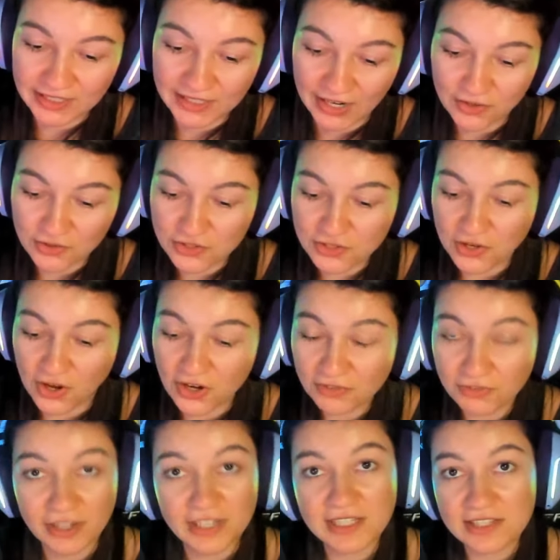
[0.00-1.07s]
how her
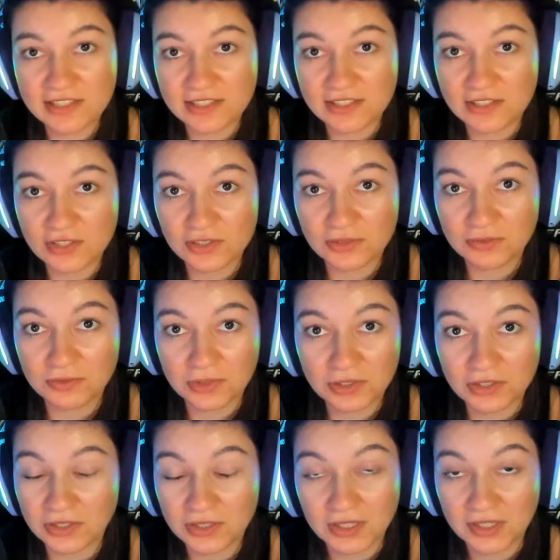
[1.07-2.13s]
songwriting skills
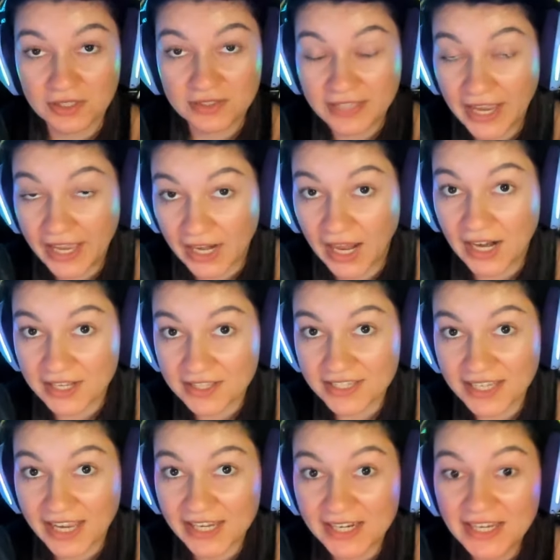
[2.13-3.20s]
were 10 out of
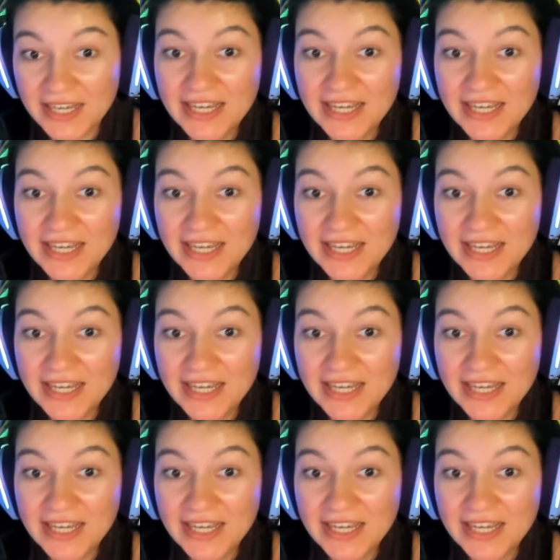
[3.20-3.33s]
10.